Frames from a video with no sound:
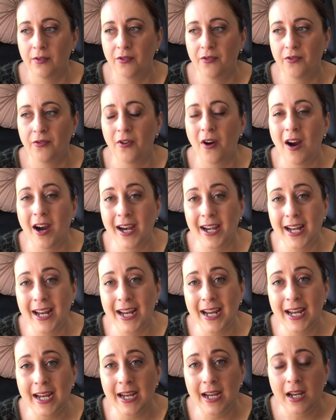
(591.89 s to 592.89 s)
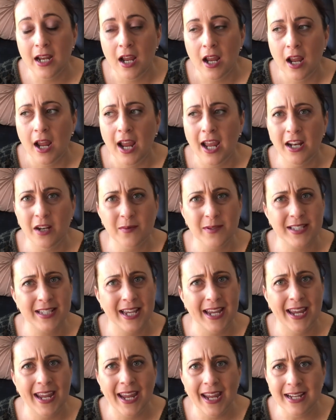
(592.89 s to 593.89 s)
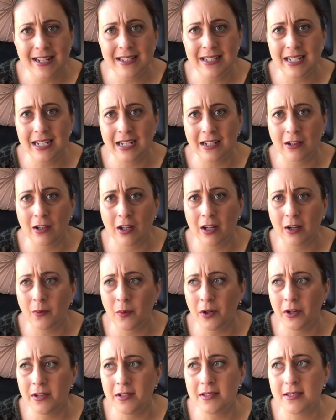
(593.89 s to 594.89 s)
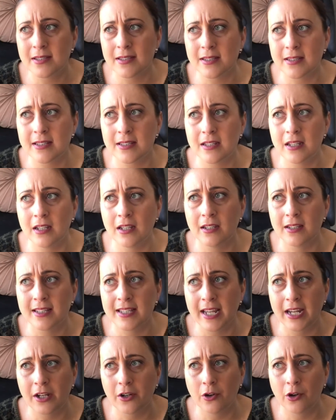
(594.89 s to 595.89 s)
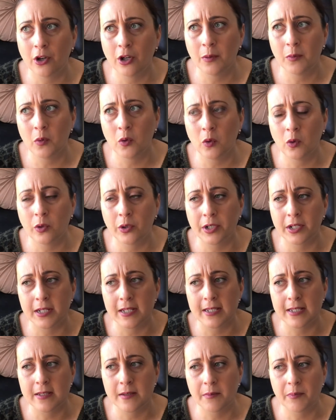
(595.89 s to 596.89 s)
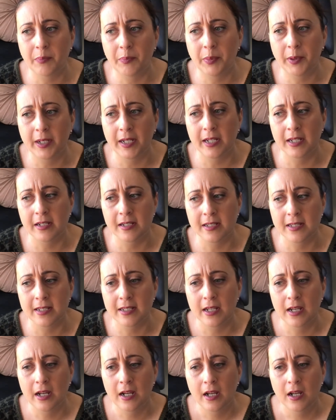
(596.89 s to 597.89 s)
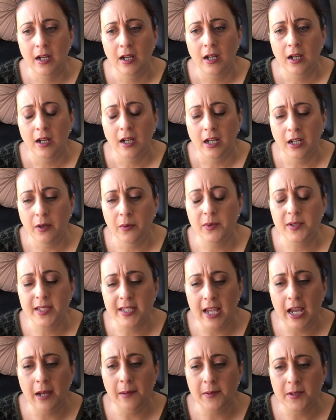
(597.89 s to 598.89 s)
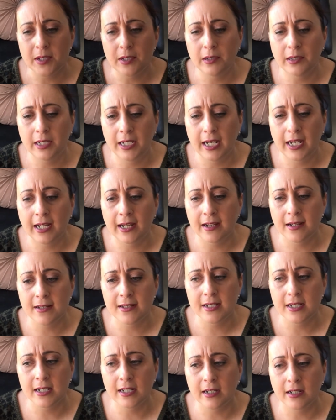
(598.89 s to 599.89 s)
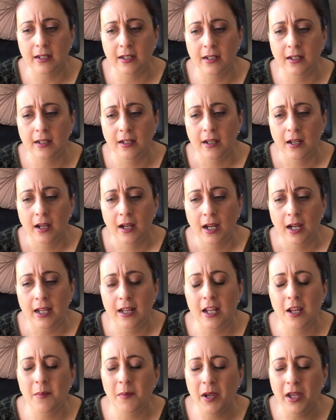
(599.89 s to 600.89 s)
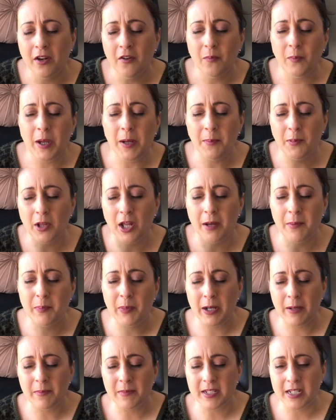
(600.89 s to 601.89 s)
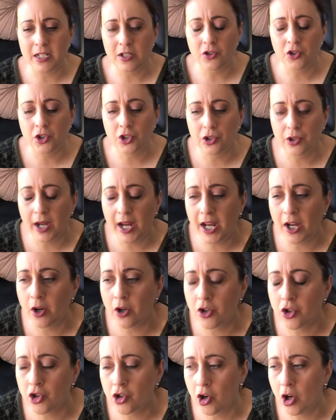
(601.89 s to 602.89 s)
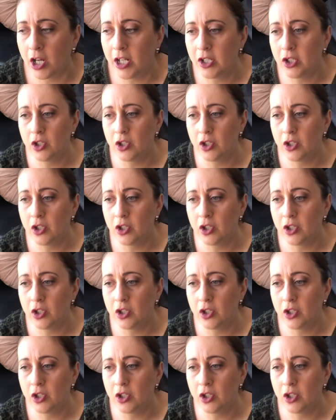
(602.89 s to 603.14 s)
Friday, and it was hectic. Like, we're in stay-at-home orders, but it was absolutely hectic. And the amount of people I bumped into, and I tried